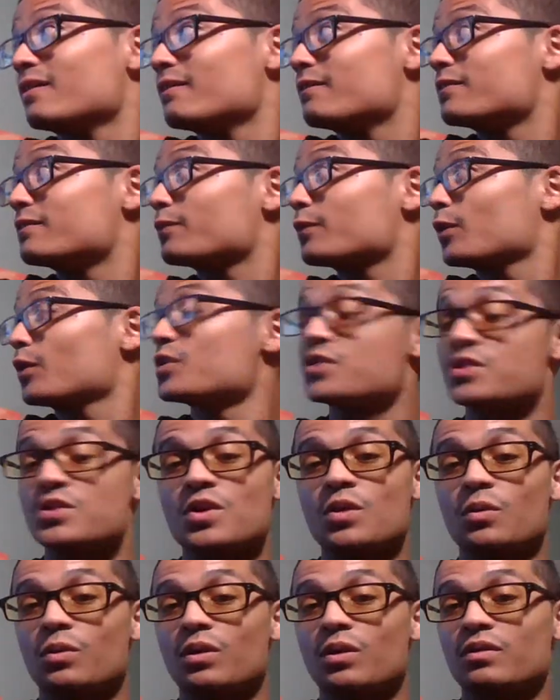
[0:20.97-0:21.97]
For those of
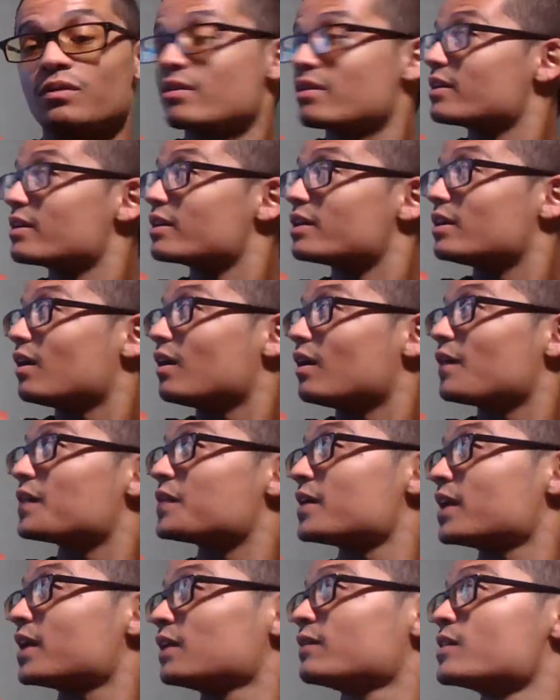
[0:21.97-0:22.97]
you wondering, on
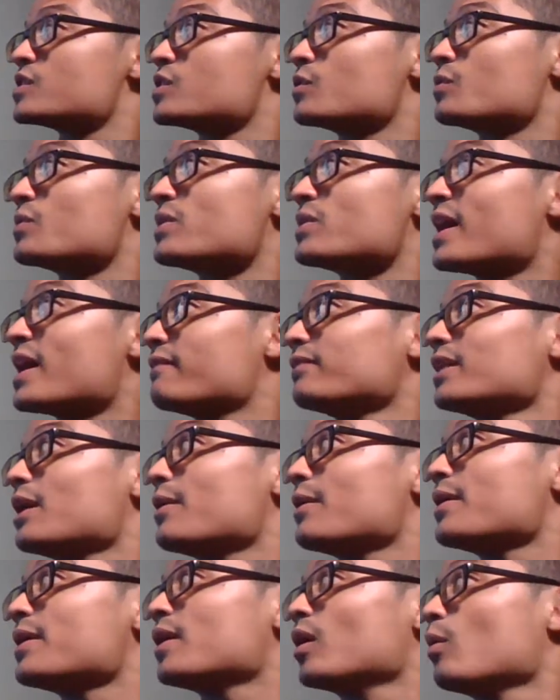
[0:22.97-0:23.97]
television we have
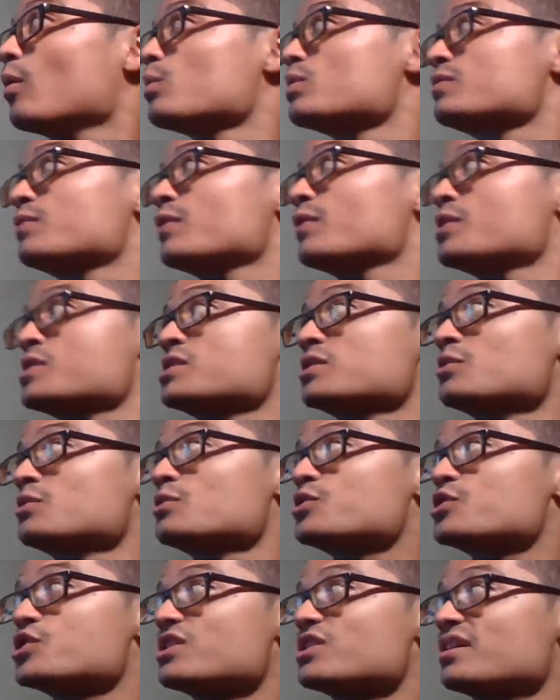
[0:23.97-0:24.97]
Larry Holmes versus
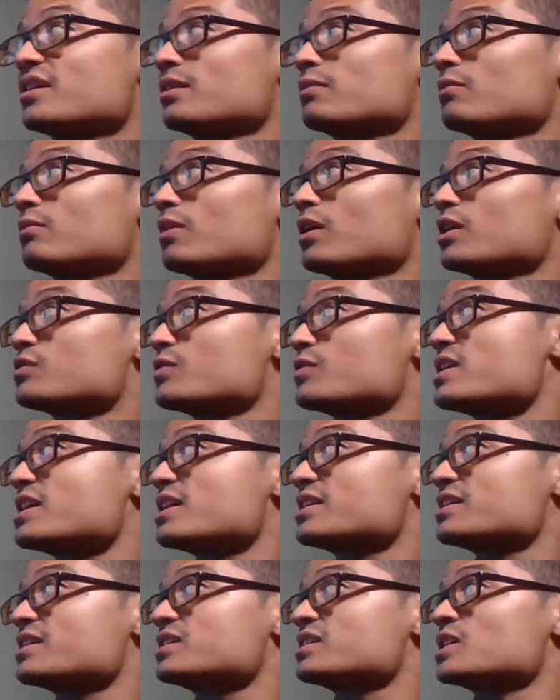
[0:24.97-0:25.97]
Lucienne Rodriguez.